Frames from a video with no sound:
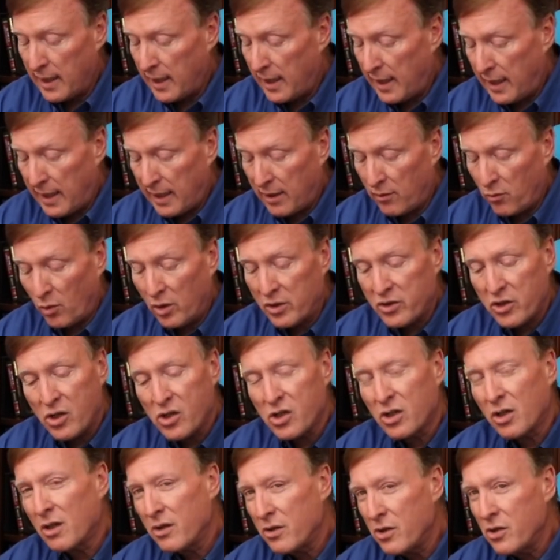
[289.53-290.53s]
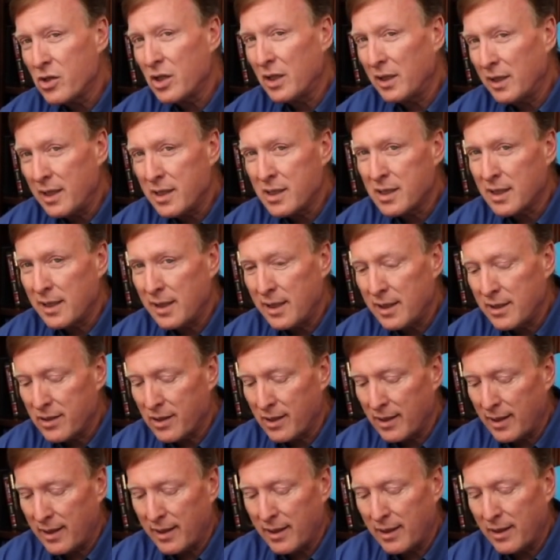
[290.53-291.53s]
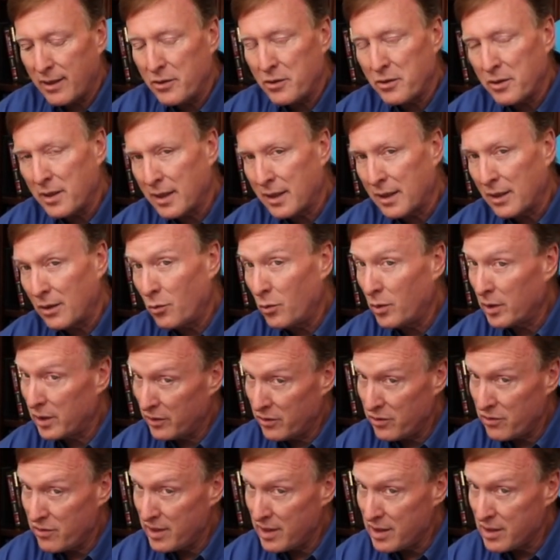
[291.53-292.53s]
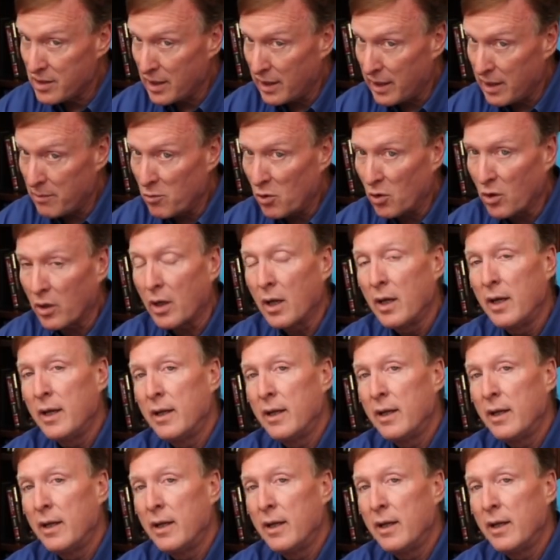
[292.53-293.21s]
And once you start using these things, you're not going to want to do these anymore.